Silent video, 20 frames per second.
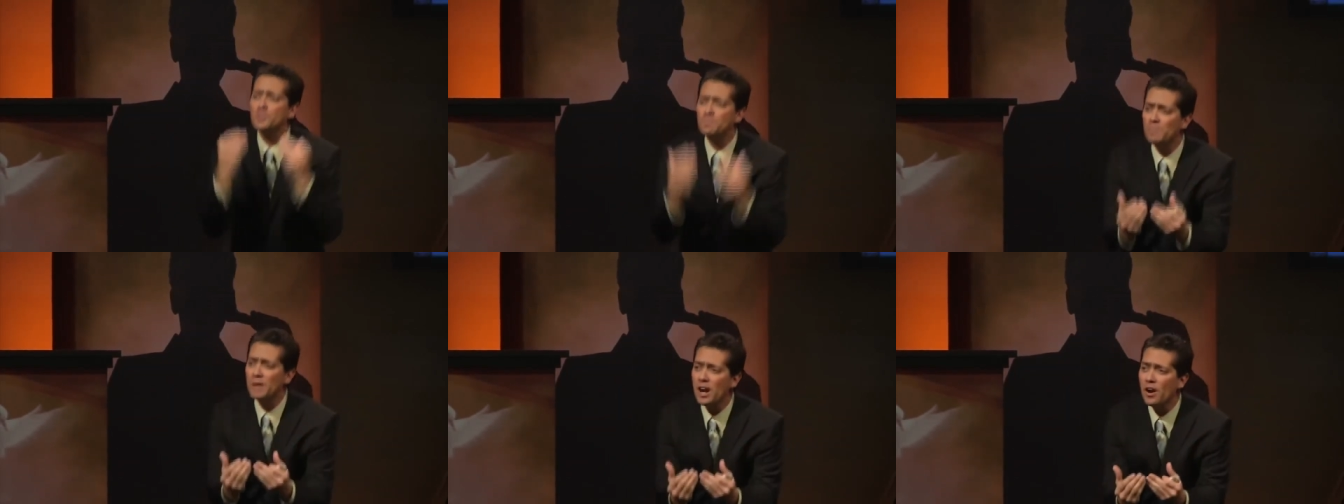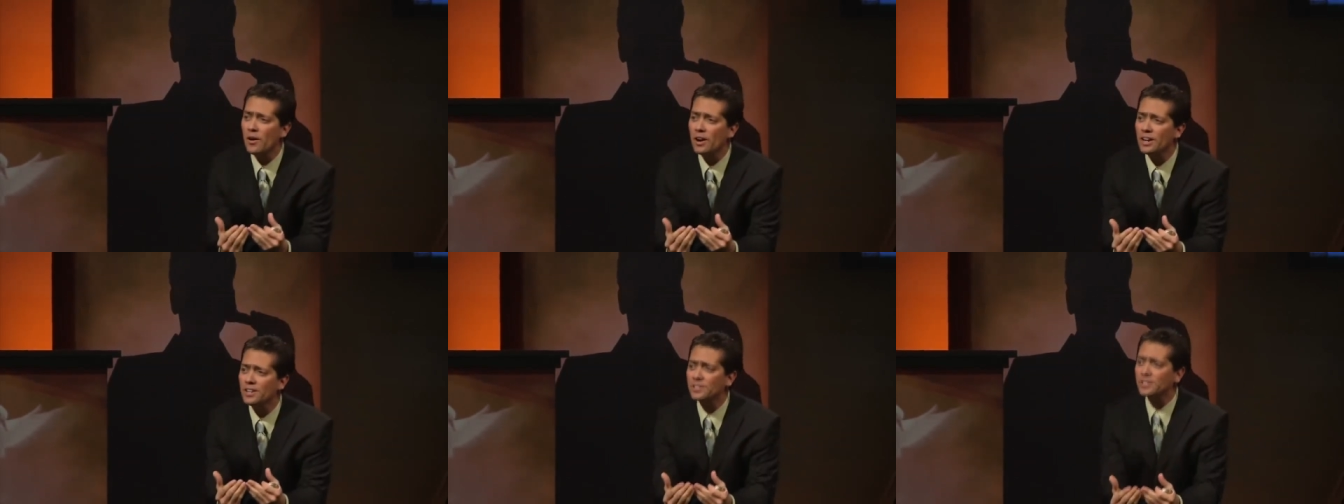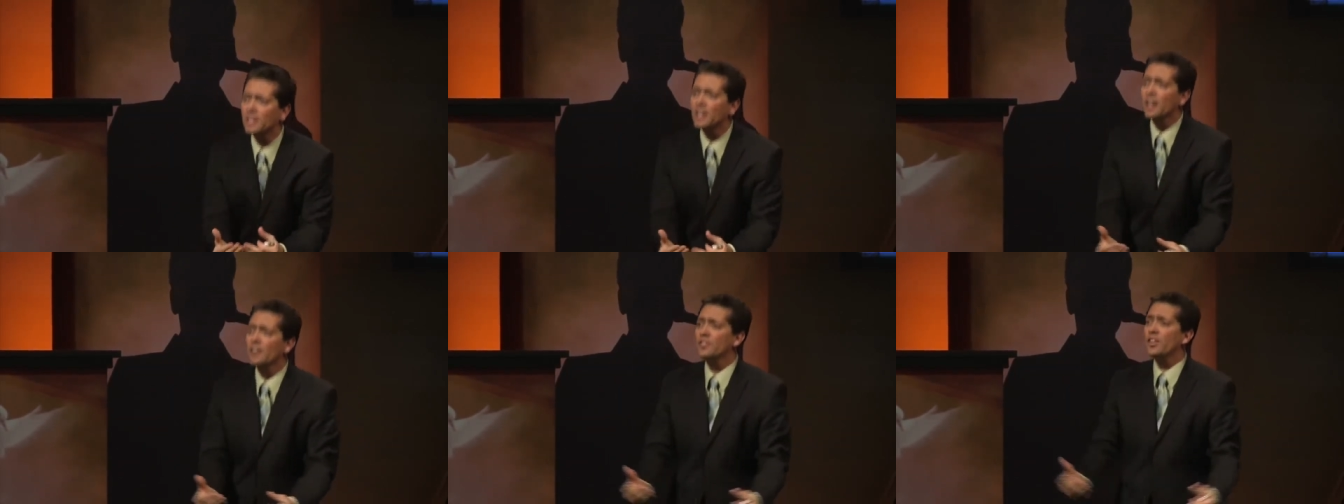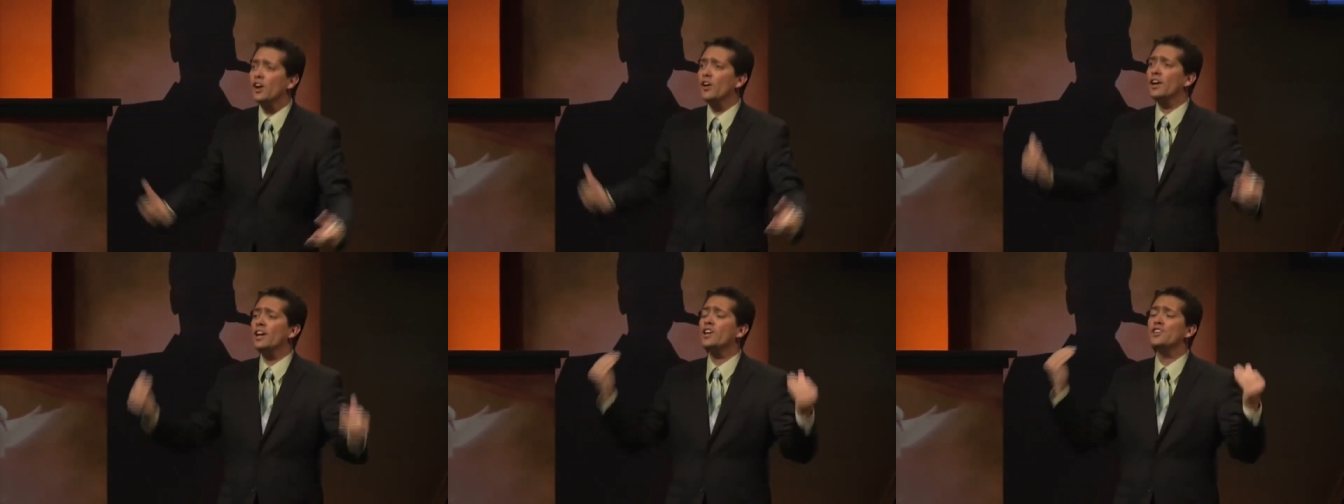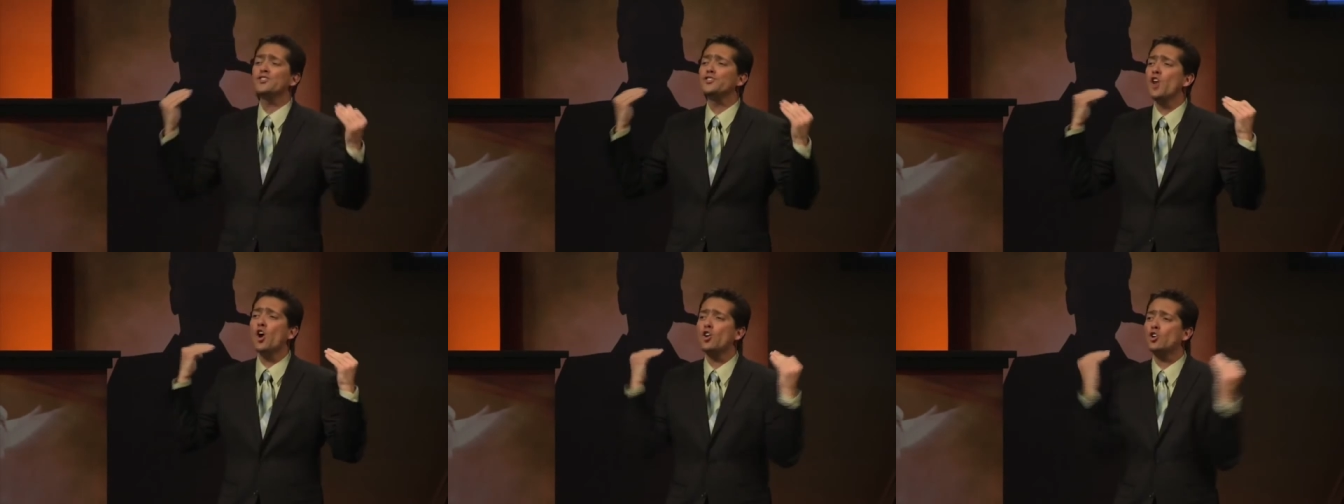Spirit, there
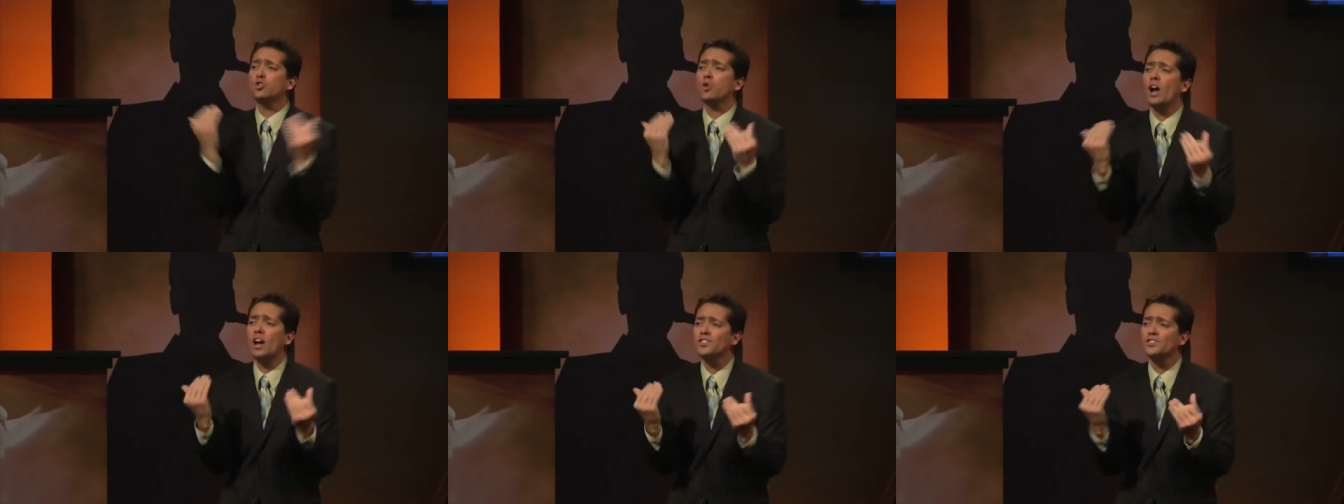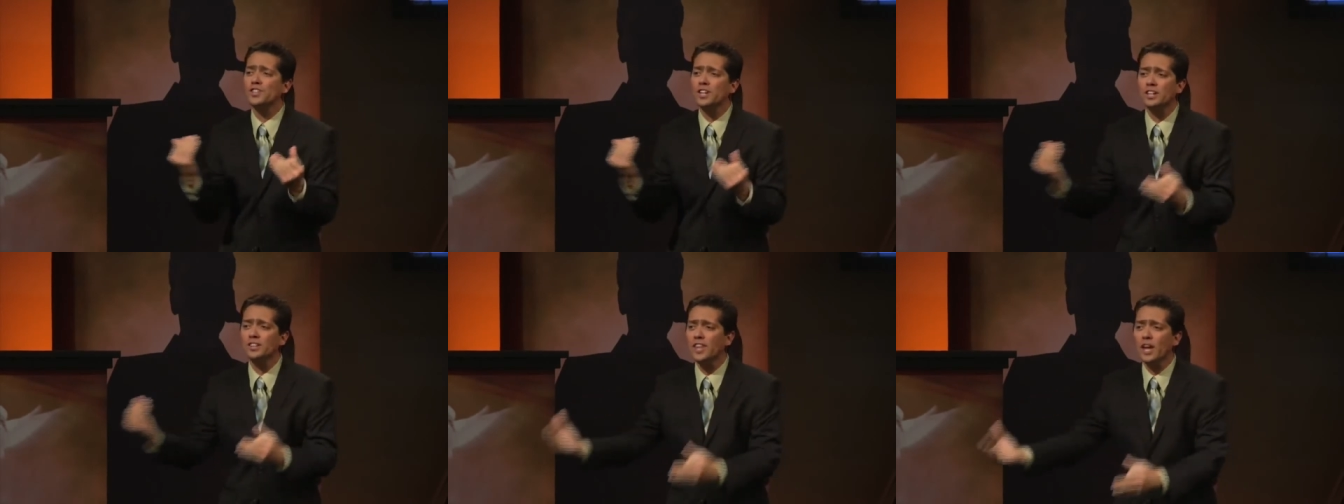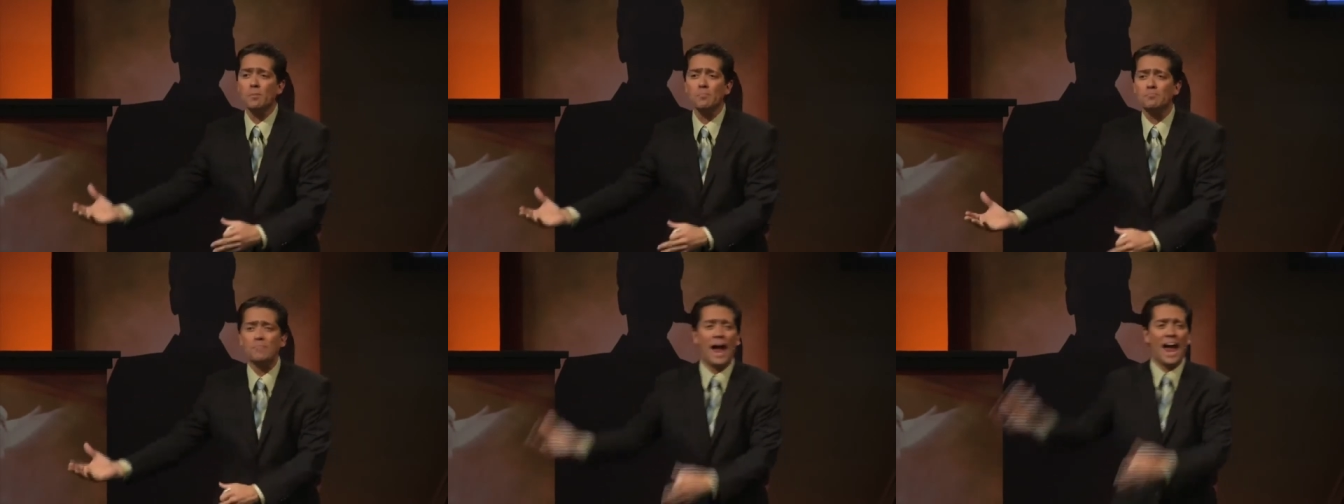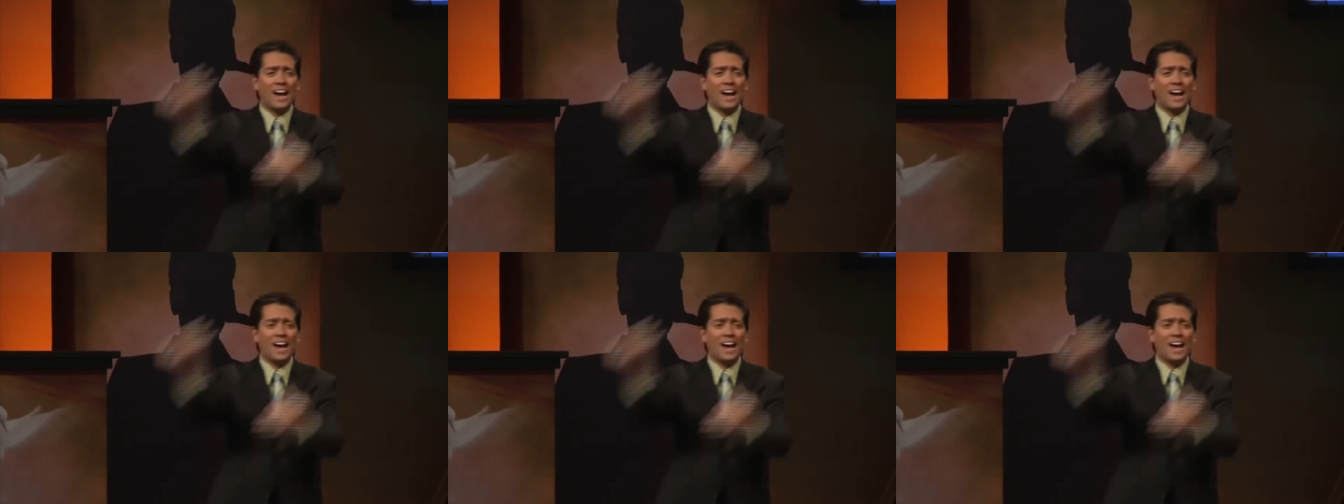is no crossing them